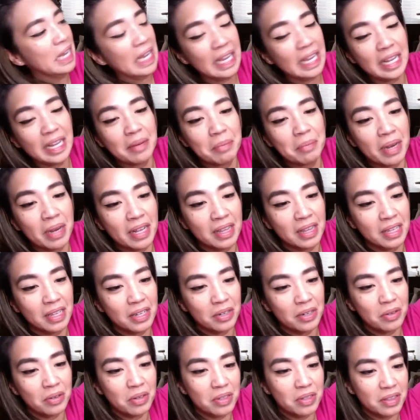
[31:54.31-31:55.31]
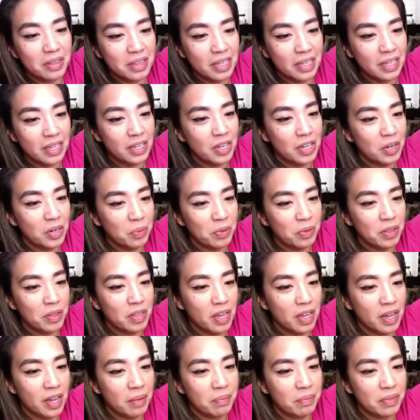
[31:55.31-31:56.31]
in my little thing here with
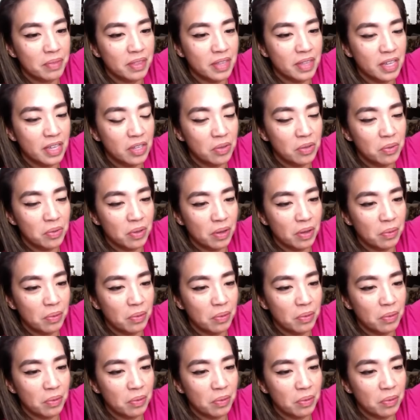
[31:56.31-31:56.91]
thank you